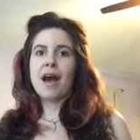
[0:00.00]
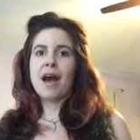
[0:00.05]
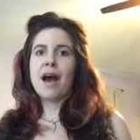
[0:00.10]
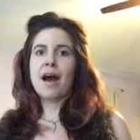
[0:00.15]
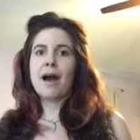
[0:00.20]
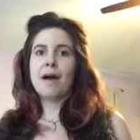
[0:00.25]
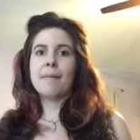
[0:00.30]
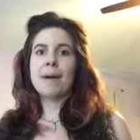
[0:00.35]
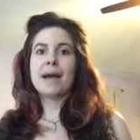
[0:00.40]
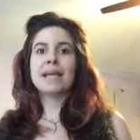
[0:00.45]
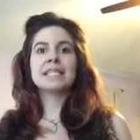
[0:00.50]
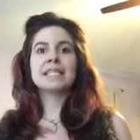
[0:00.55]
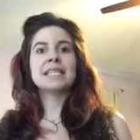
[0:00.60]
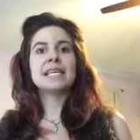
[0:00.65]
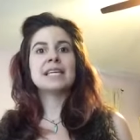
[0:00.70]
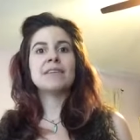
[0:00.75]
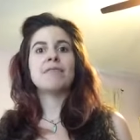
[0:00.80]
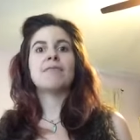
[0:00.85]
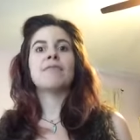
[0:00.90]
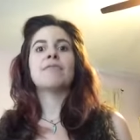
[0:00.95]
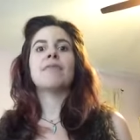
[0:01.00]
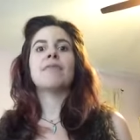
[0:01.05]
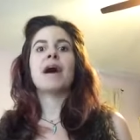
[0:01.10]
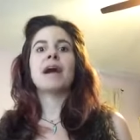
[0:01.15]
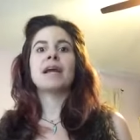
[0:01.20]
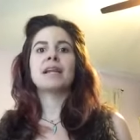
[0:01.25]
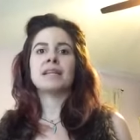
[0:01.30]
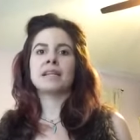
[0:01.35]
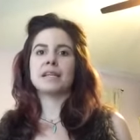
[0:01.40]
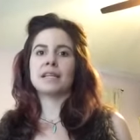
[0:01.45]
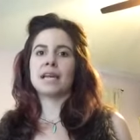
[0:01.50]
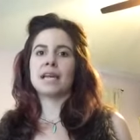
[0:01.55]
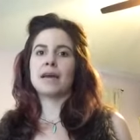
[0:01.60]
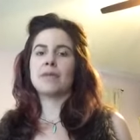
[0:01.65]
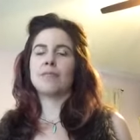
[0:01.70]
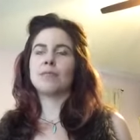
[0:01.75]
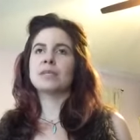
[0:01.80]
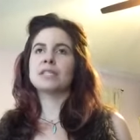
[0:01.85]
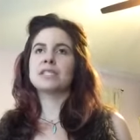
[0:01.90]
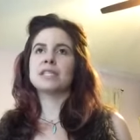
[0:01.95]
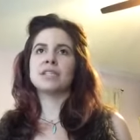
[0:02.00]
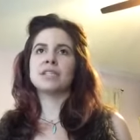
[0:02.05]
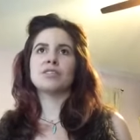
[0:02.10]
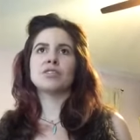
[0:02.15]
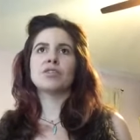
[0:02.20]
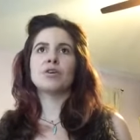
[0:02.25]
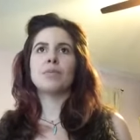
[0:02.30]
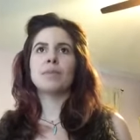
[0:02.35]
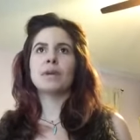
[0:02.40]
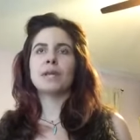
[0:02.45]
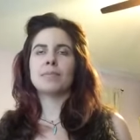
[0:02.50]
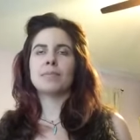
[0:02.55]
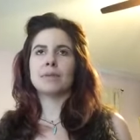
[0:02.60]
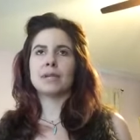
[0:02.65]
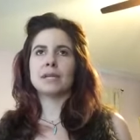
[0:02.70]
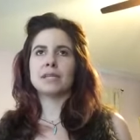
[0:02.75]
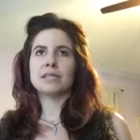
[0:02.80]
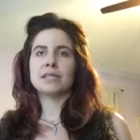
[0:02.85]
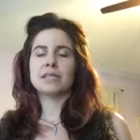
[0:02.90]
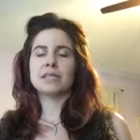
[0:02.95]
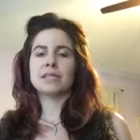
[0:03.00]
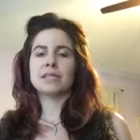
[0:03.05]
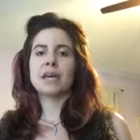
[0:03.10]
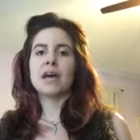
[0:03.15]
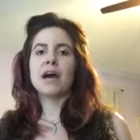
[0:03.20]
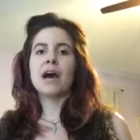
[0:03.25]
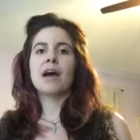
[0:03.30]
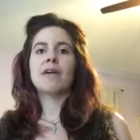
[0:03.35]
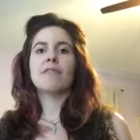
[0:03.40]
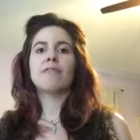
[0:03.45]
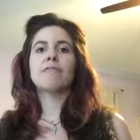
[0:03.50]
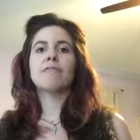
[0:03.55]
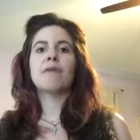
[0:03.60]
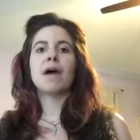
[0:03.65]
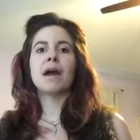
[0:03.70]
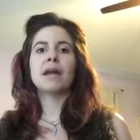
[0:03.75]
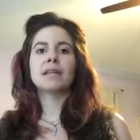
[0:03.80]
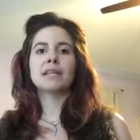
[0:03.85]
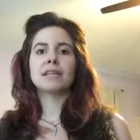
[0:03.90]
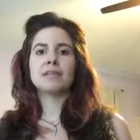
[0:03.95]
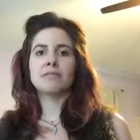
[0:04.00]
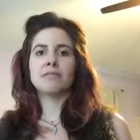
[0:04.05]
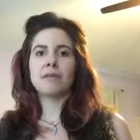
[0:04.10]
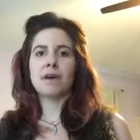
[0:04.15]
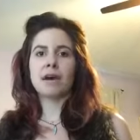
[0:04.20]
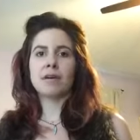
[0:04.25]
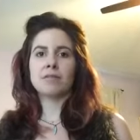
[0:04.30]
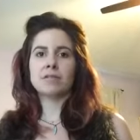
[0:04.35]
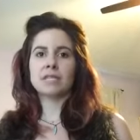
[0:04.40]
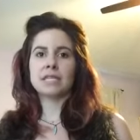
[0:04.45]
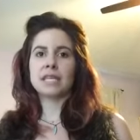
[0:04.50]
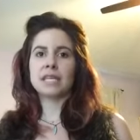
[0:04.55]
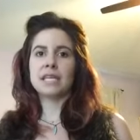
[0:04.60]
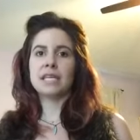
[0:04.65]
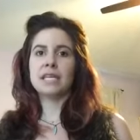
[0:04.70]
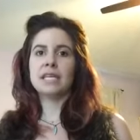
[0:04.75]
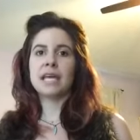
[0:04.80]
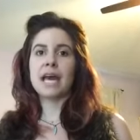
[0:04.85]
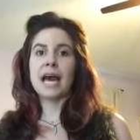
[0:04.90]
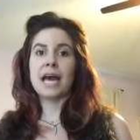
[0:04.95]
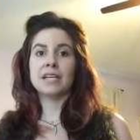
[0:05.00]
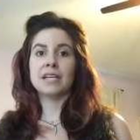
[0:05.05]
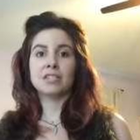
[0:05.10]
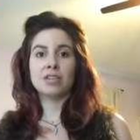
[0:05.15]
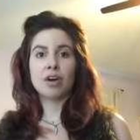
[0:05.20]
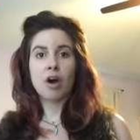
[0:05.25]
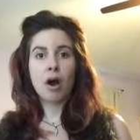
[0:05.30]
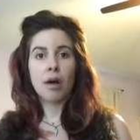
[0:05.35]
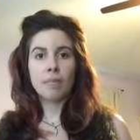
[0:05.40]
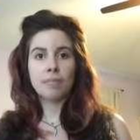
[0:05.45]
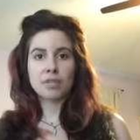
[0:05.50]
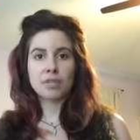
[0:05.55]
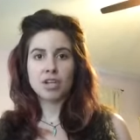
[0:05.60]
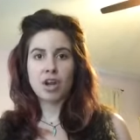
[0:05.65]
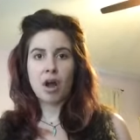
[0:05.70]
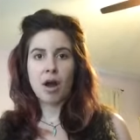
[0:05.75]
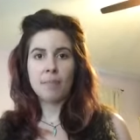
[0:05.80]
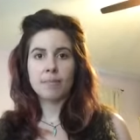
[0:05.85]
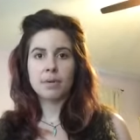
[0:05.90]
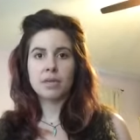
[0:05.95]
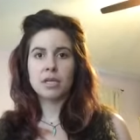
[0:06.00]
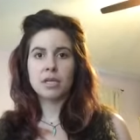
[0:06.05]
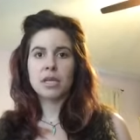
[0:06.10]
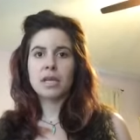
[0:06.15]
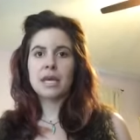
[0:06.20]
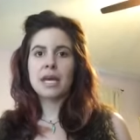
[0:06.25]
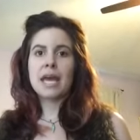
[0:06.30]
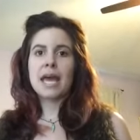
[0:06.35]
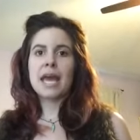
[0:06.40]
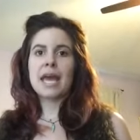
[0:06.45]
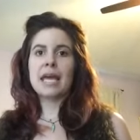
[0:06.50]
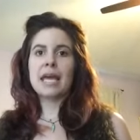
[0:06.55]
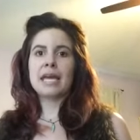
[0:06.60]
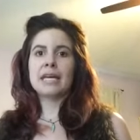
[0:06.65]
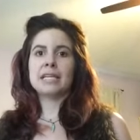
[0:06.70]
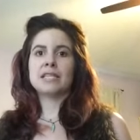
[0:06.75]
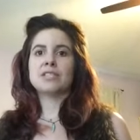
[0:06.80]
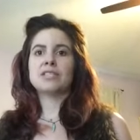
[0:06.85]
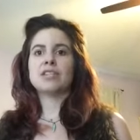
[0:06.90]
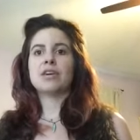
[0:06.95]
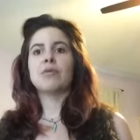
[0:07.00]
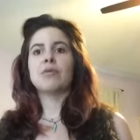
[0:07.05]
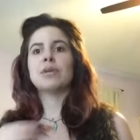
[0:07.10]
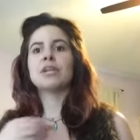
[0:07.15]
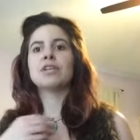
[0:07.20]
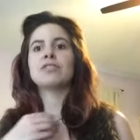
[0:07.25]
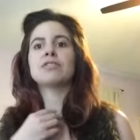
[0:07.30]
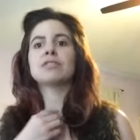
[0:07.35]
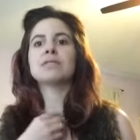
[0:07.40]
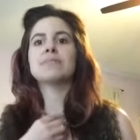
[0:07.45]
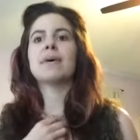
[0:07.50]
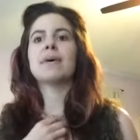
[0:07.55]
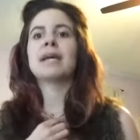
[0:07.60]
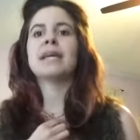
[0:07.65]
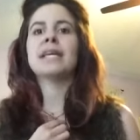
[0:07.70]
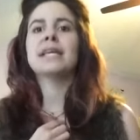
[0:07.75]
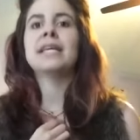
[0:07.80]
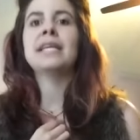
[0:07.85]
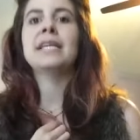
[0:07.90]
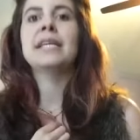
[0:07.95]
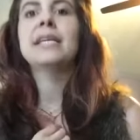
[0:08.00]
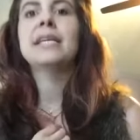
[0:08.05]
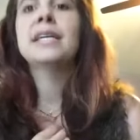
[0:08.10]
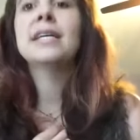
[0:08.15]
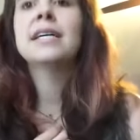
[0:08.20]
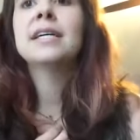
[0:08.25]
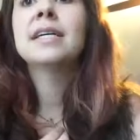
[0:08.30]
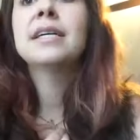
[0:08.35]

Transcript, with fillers: I did finally, I went to so many places, I finally found an E at Topshop, and so here's my E.